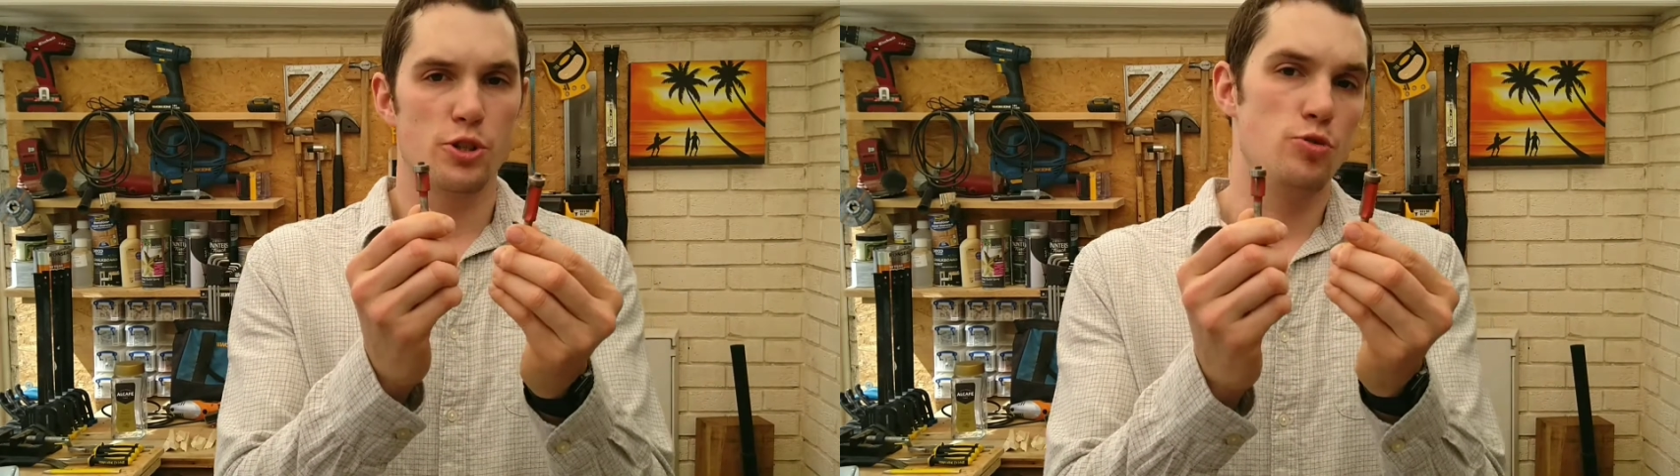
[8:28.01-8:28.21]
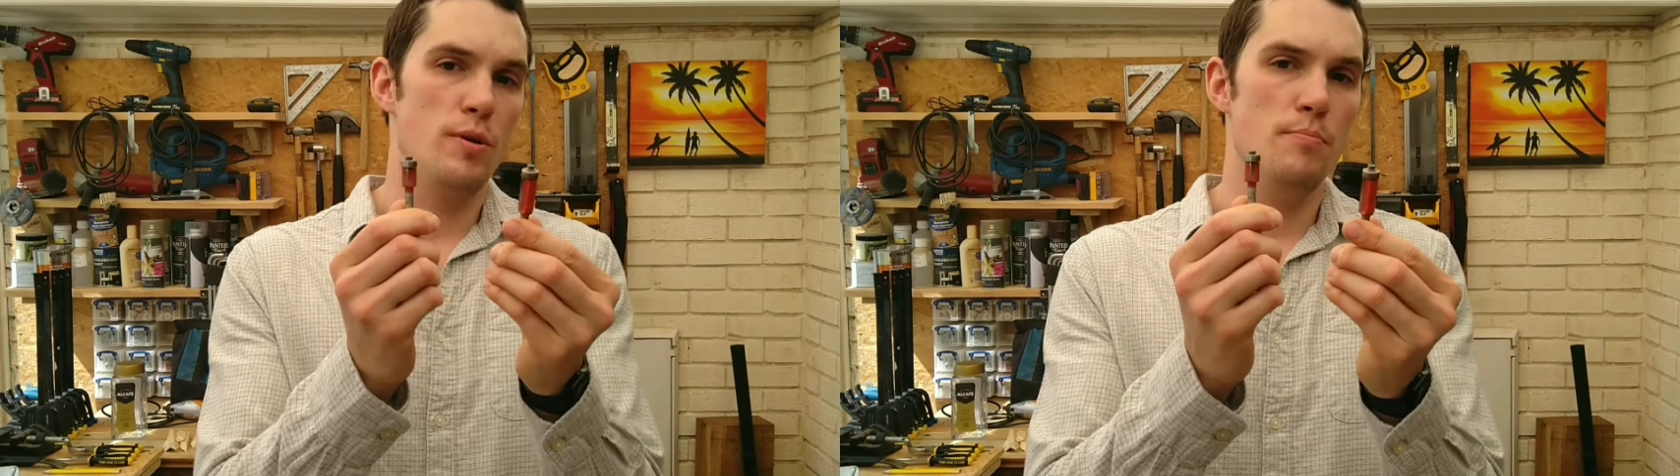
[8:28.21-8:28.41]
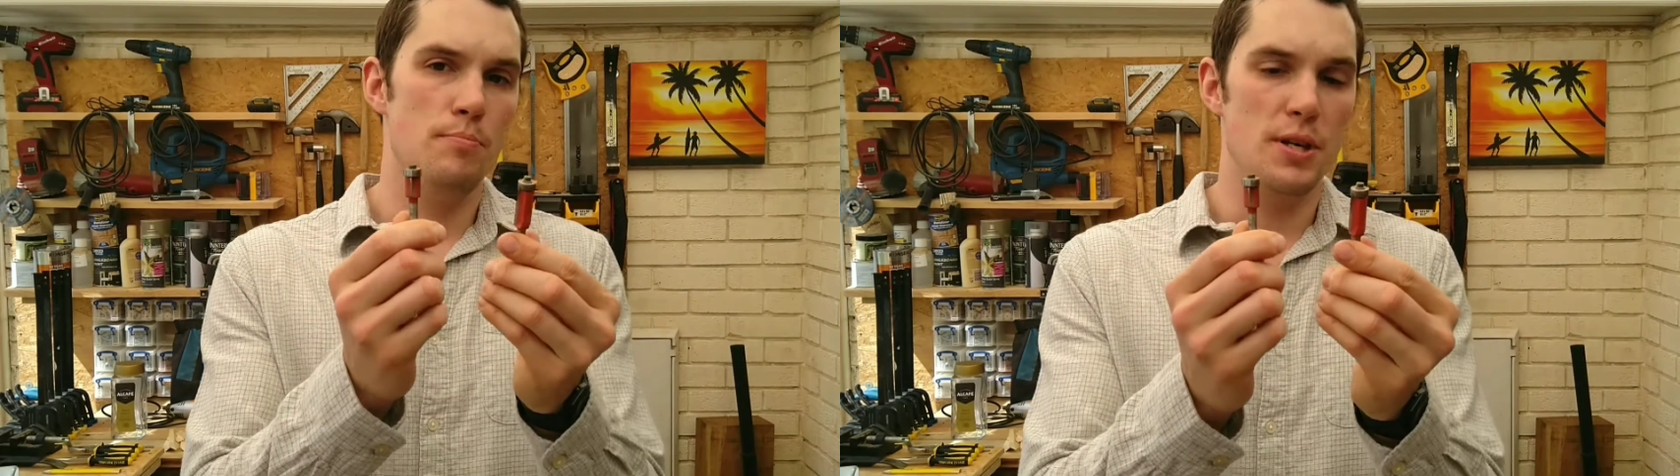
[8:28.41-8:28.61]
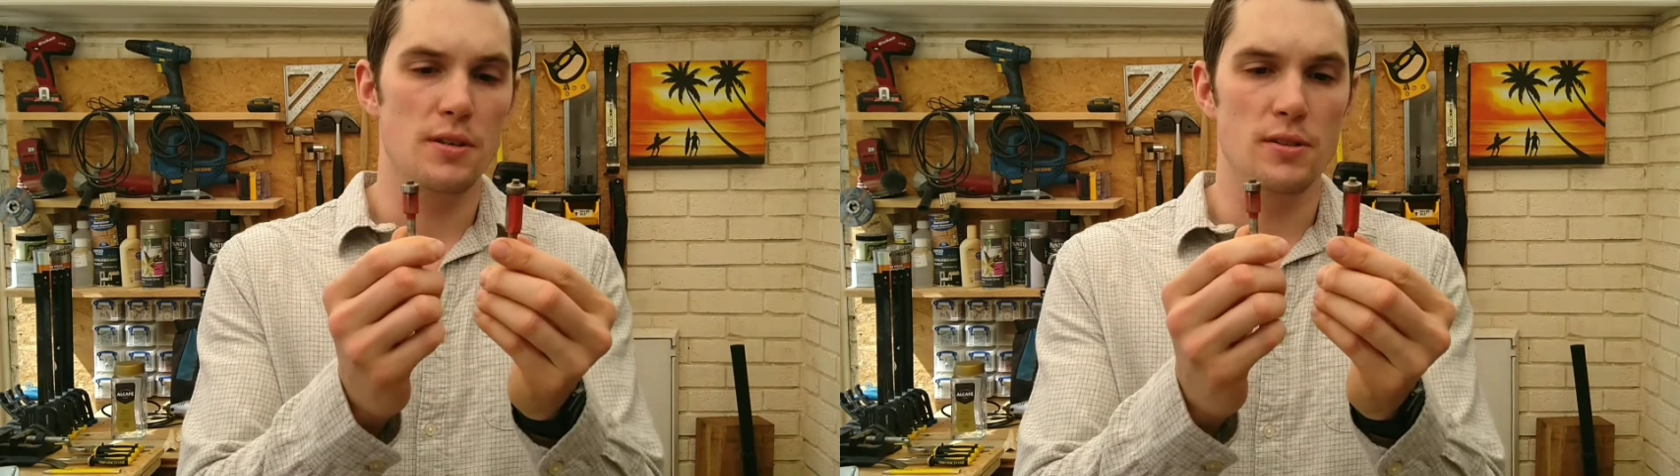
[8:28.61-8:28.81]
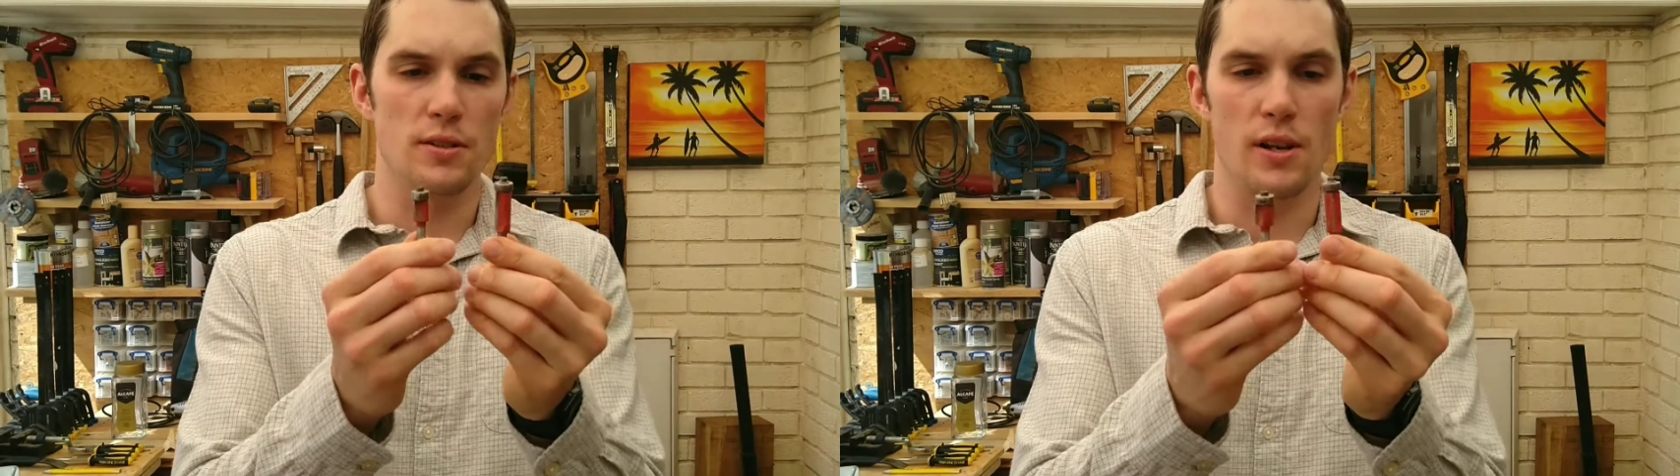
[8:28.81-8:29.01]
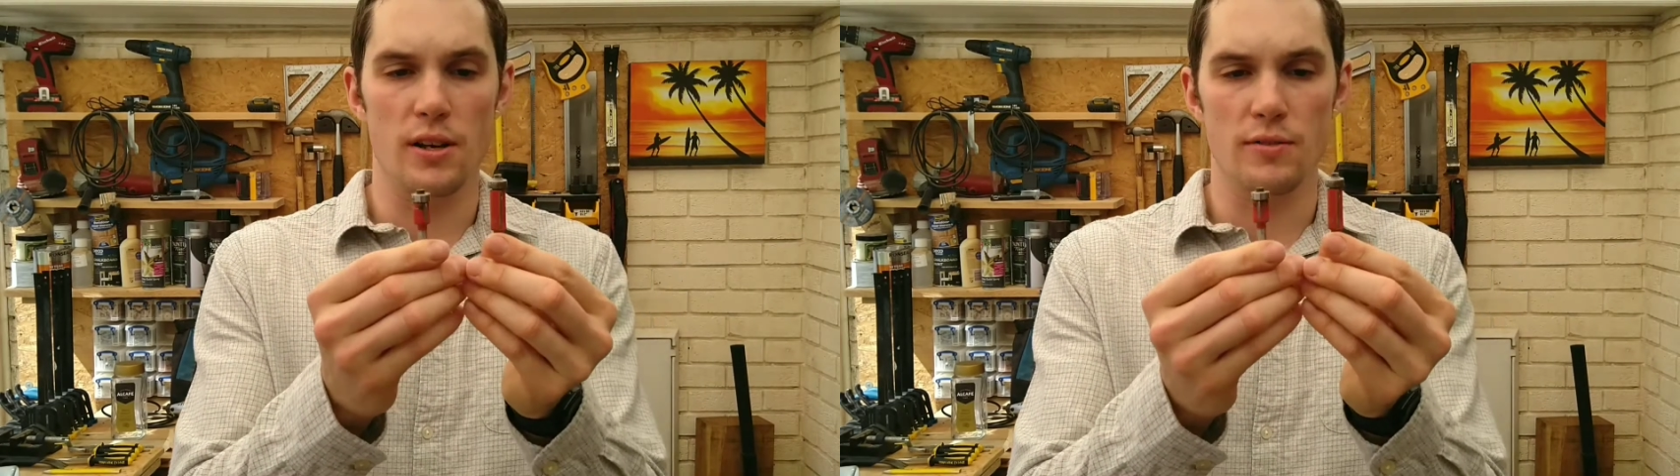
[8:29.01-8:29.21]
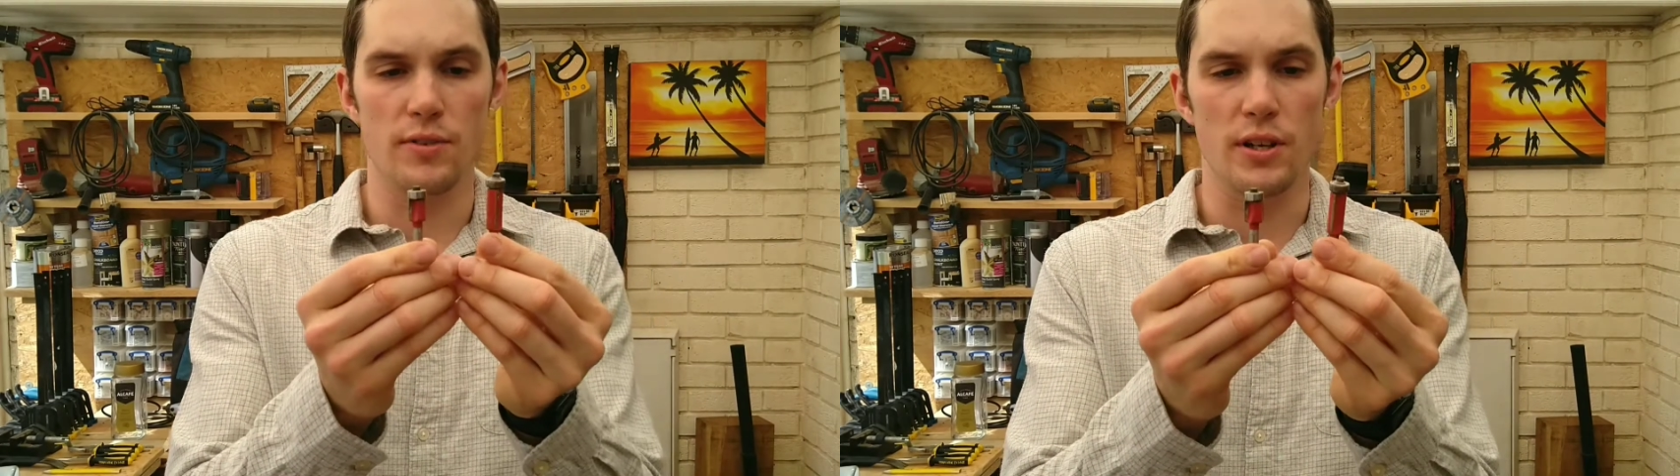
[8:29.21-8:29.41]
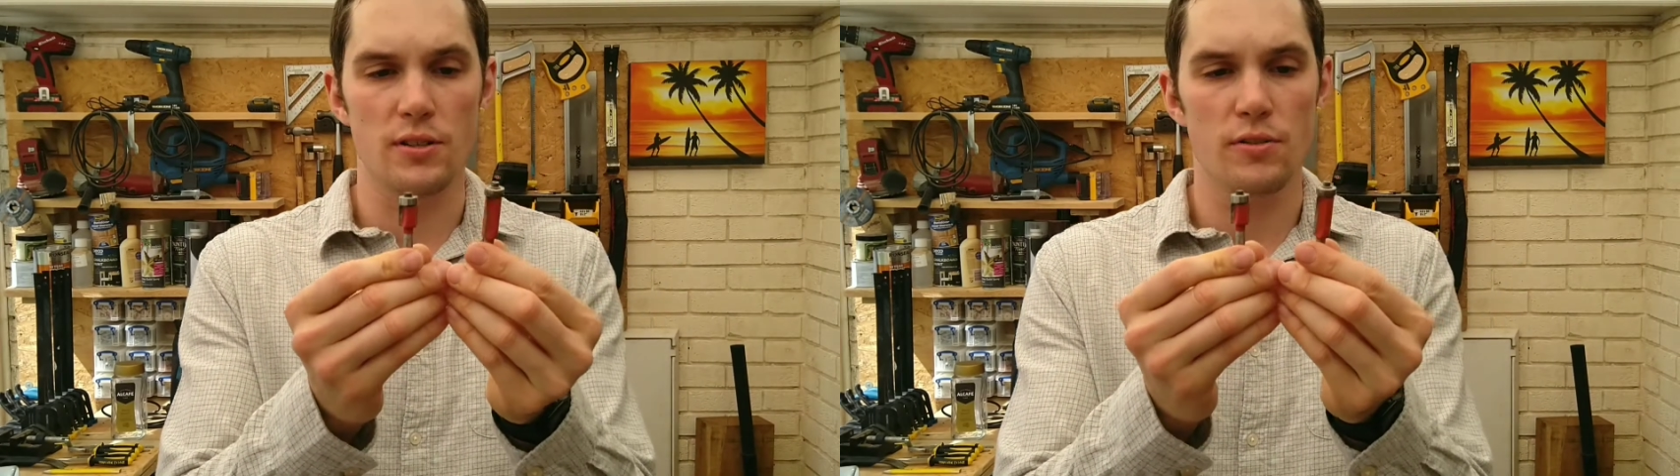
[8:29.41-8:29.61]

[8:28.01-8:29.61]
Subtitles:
trim pieces like this,